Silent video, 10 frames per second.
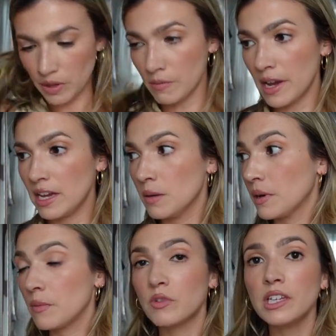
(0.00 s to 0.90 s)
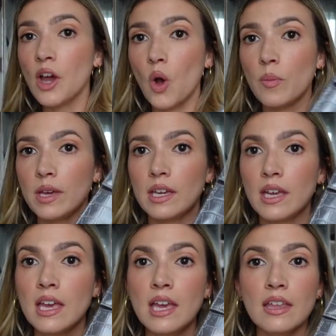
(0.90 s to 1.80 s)
with Mike, but I'm really hoping
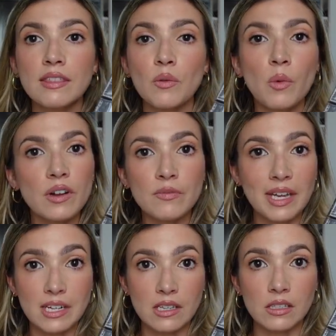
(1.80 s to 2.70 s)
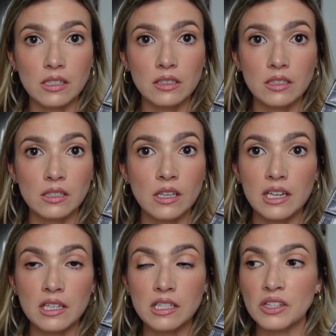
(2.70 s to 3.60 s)
that one of my nieces
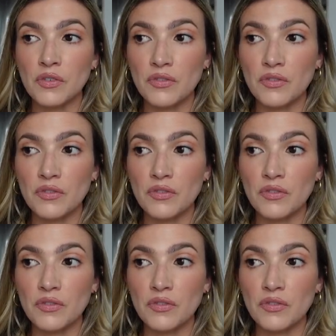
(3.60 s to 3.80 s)
is a